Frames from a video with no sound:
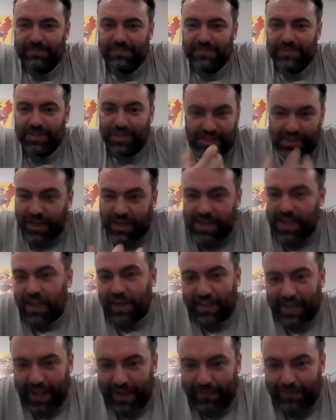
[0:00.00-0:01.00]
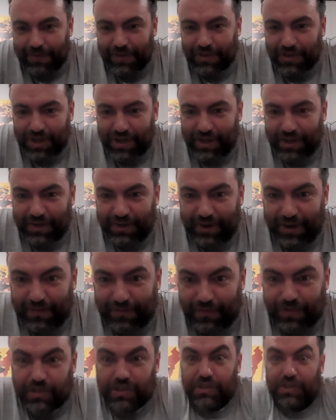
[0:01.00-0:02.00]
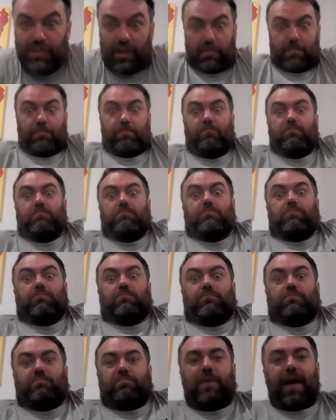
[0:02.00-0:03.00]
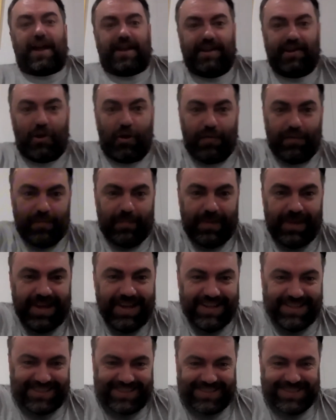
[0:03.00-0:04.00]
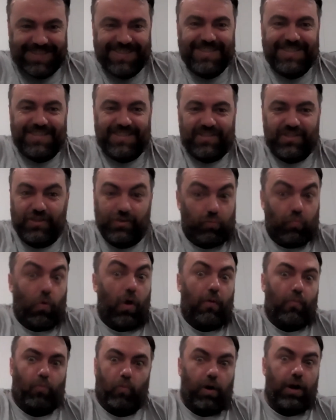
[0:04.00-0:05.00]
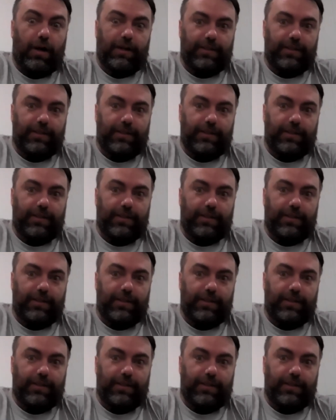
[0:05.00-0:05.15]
she's like yelling at Vegeta, and Vegeta's like backing off a bit because he's just what